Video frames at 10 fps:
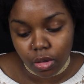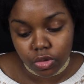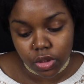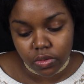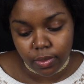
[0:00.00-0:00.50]

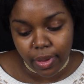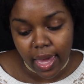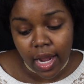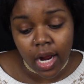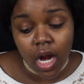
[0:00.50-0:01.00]
Ultra
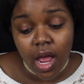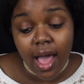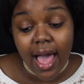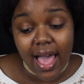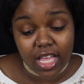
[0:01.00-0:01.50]
Repair
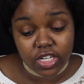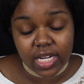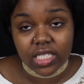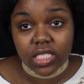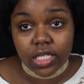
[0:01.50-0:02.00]

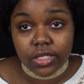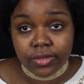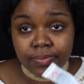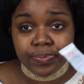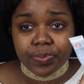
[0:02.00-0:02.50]
Hydrating
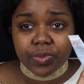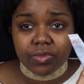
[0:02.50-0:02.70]
Serum.